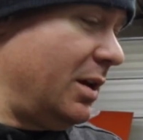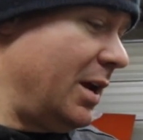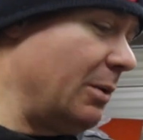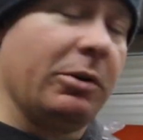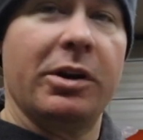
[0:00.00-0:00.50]

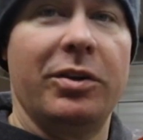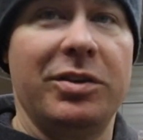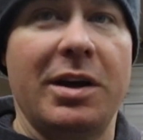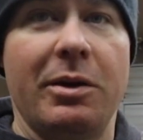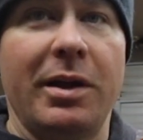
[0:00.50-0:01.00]
and we're going to
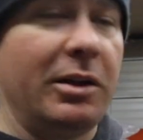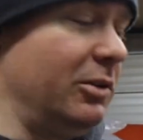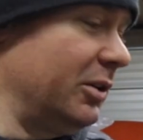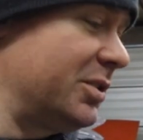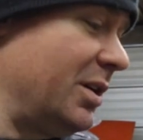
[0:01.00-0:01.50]
see how that
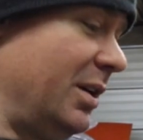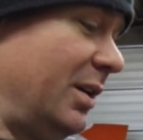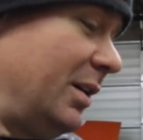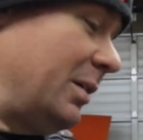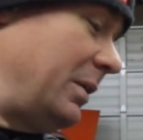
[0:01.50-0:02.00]
looks.
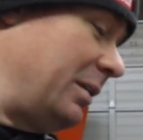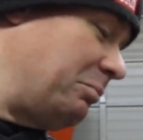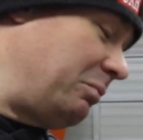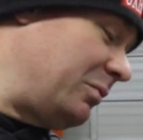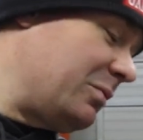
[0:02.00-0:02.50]
I mean,
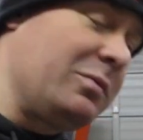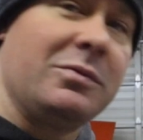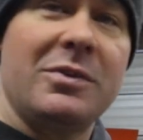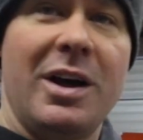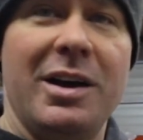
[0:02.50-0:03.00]

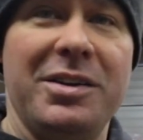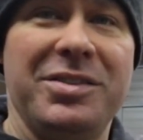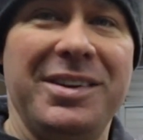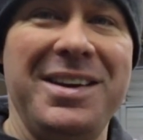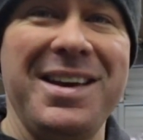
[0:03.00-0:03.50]

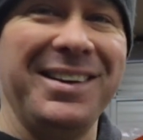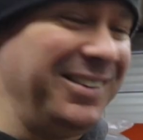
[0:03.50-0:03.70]
honestly,